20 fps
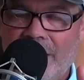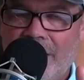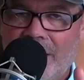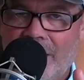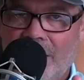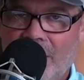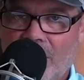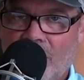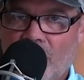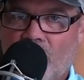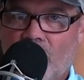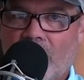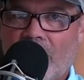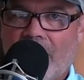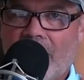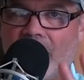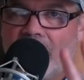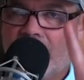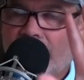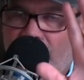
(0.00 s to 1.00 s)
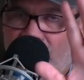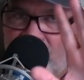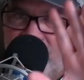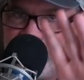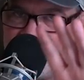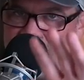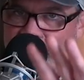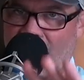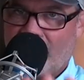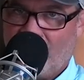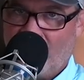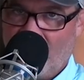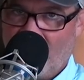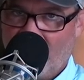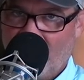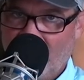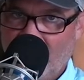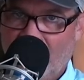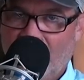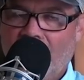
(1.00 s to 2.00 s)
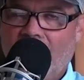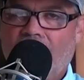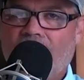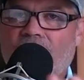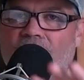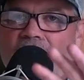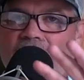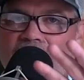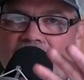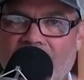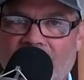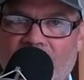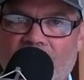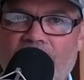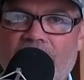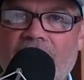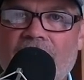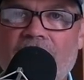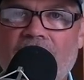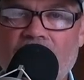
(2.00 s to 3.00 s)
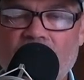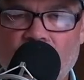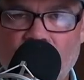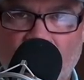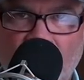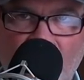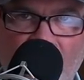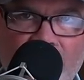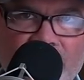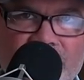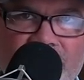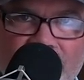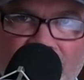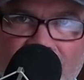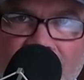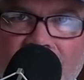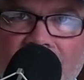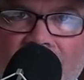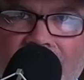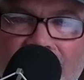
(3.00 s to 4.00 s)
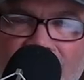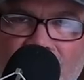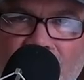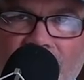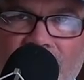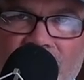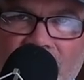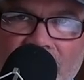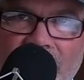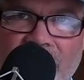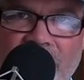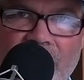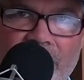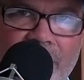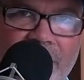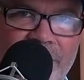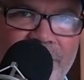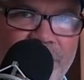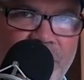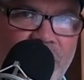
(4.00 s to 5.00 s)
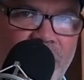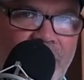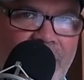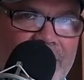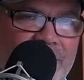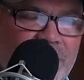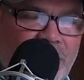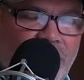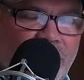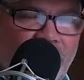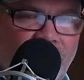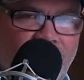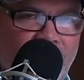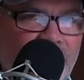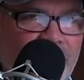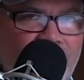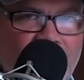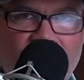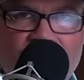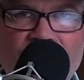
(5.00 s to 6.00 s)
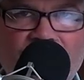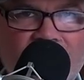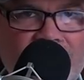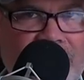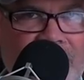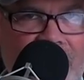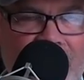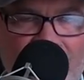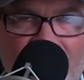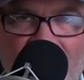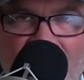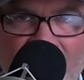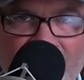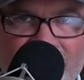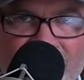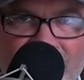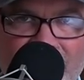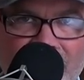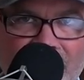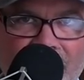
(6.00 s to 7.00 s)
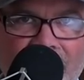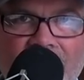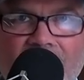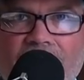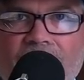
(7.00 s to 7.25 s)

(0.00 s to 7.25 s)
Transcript: mean we're not going to push it at all, and it doesn't mean that you caused it. That's what I'm trying to say. By fertilizing early in the year, you did not cause it.